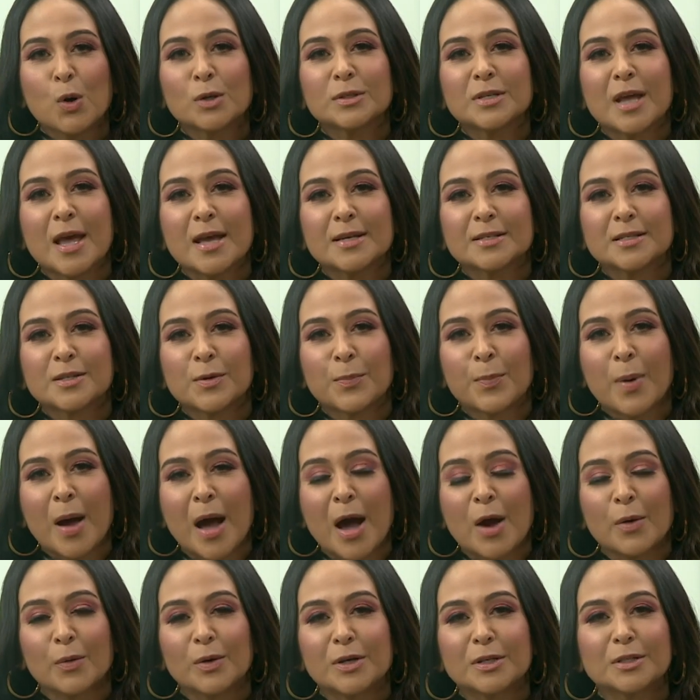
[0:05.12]
Sport has the
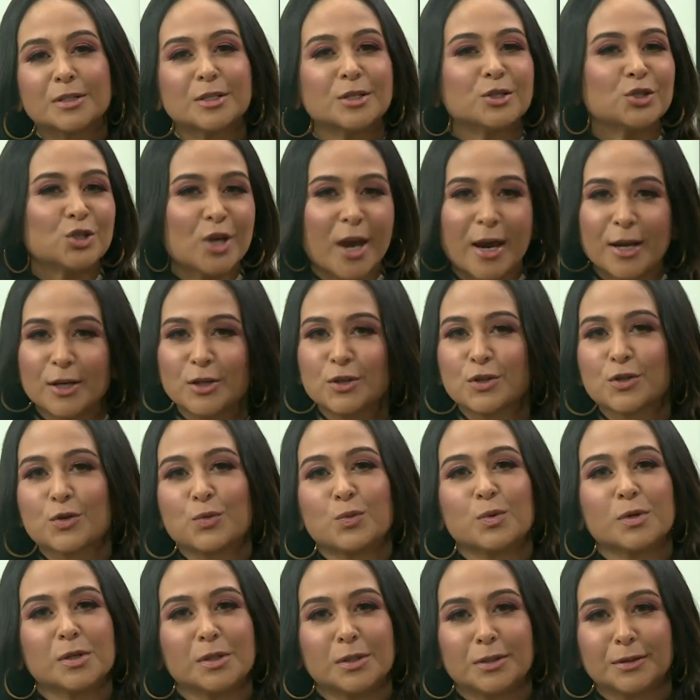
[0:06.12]
power to change
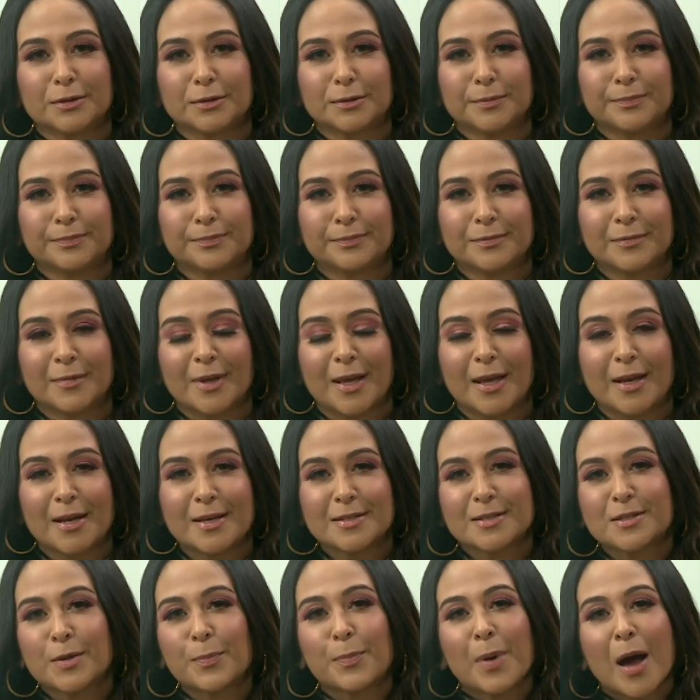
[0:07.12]
the world. It
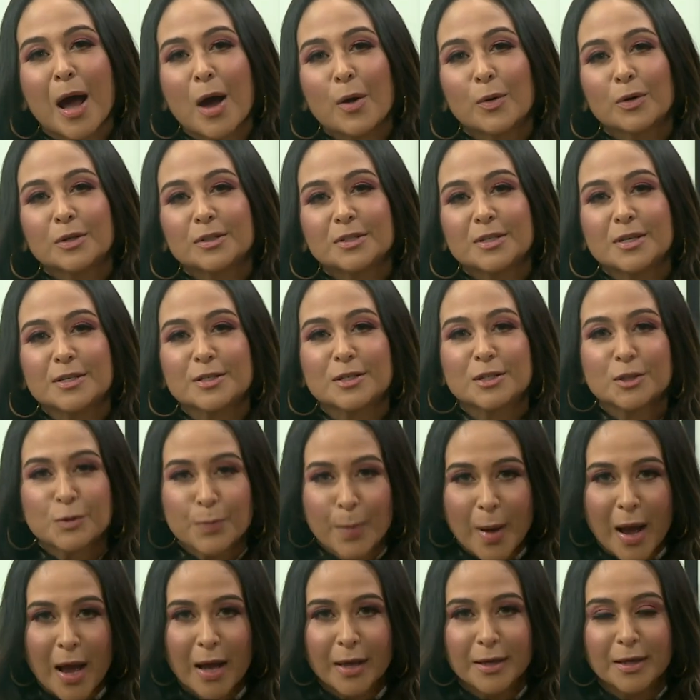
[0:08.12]
has the power to
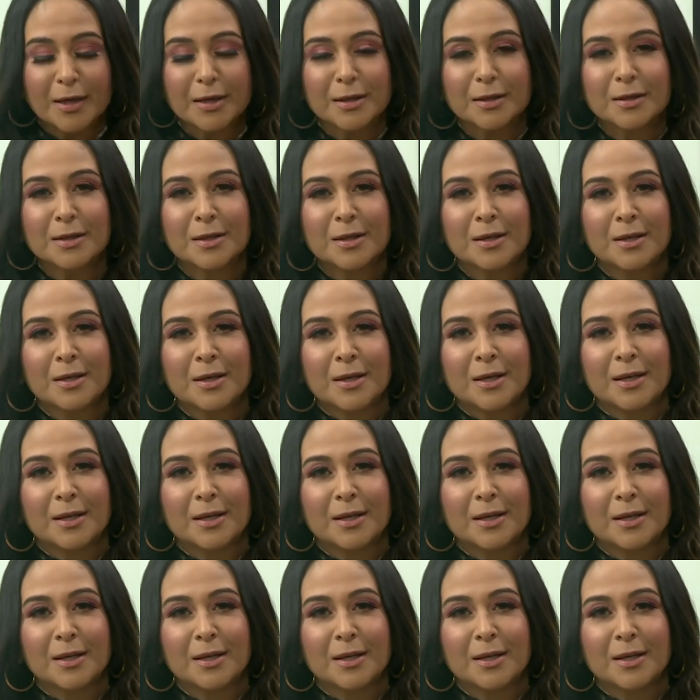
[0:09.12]
inspire.